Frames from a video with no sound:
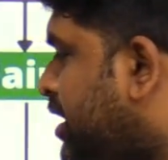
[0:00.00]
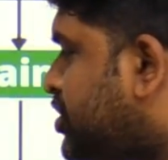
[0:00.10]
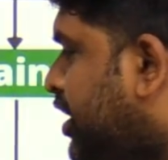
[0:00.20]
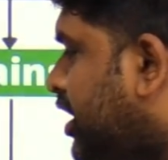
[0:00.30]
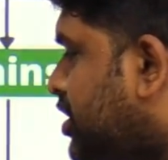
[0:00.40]
be
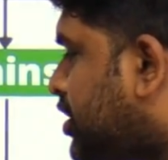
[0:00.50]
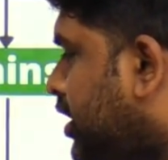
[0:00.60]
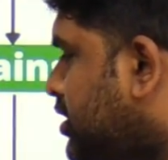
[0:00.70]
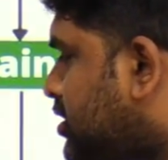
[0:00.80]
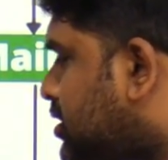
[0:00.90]
general
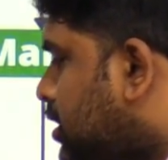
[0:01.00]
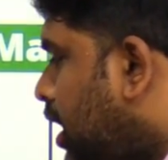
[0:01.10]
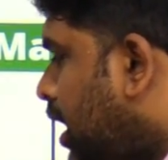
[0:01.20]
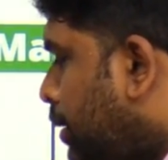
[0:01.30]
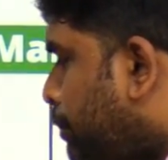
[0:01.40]
studies.
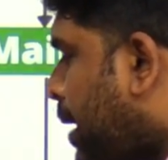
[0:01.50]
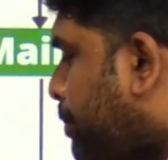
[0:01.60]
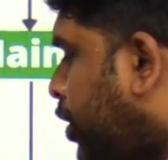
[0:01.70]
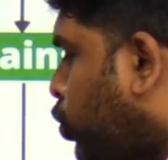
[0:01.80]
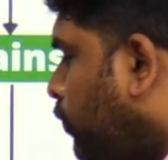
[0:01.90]

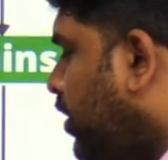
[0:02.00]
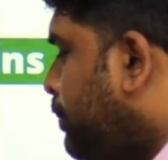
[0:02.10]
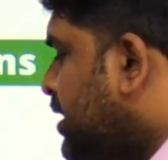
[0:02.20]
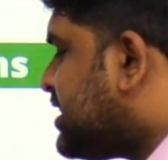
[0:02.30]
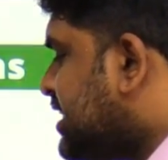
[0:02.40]
Paper 2
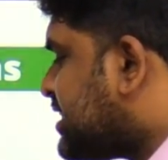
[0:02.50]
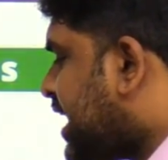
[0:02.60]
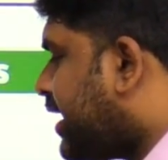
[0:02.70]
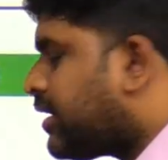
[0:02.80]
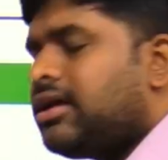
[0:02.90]
will be
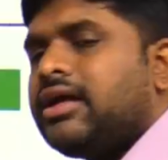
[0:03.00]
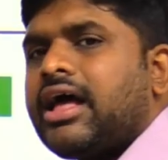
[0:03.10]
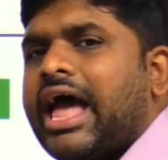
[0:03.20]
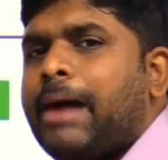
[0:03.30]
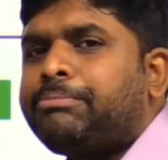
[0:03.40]
CSAT.
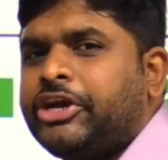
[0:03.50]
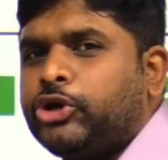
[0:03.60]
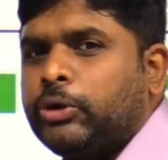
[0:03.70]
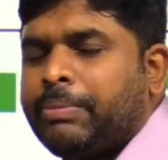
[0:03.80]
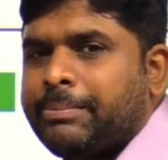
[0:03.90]

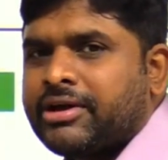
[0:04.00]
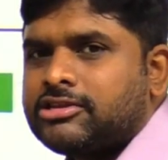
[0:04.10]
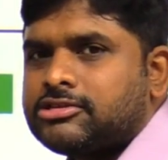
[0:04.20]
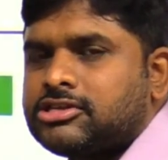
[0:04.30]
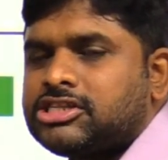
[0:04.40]
Aptitude paper
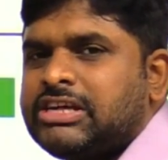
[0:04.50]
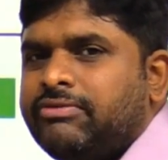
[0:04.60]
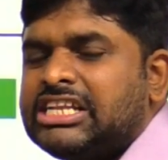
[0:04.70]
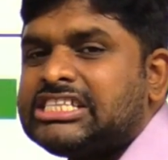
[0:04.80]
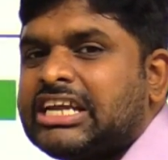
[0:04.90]
this is.
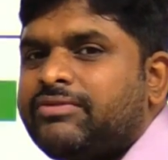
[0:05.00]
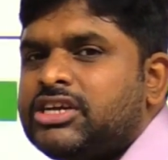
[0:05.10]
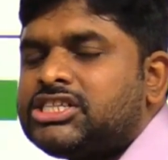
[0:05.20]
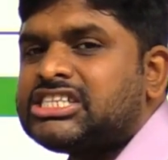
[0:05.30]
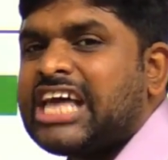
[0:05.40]
Civil
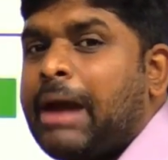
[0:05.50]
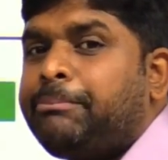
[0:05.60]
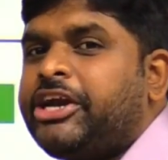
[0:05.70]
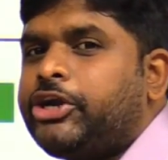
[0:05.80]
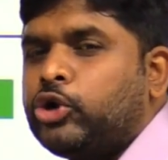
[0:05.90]
services
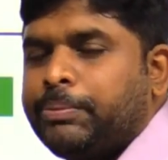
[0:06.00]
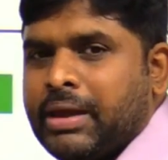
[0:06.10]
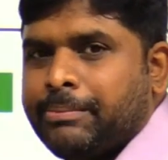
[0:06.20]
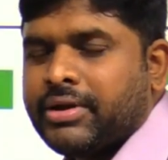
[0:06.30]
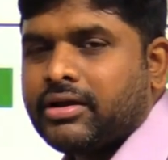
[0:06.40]
aptitude
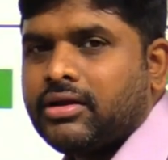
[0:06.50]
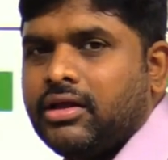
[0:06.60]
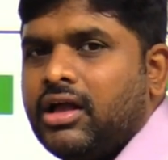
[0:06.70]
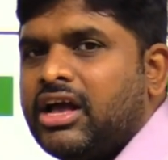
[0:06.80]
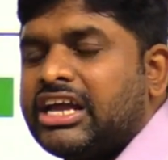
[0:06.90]
paper.
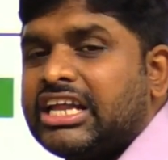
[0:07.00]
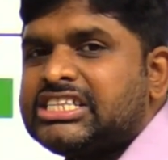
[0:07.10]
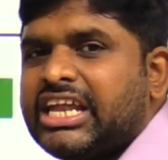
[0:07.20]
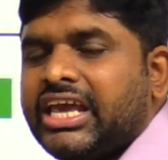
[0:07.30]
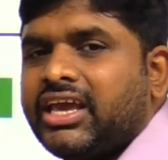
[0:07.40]

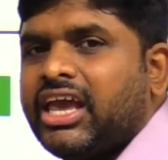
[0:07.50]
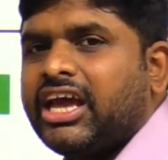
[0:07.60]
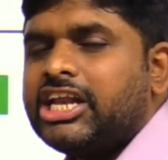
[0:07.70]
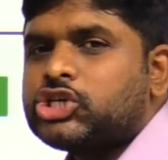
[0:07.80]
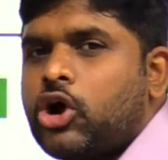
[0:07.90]
Reasoning,
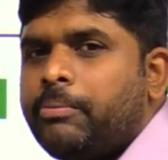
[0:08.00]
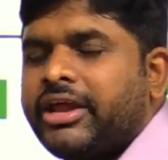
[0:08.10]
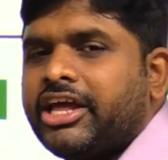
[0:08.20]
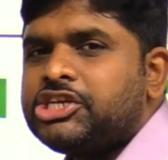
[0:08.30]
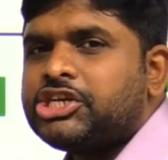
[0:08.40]
English
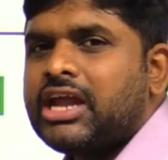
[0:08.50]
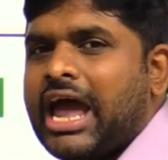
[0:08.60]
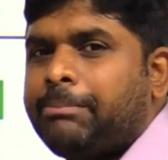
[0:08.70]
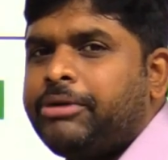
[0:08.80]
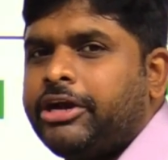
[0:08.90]
comprehension,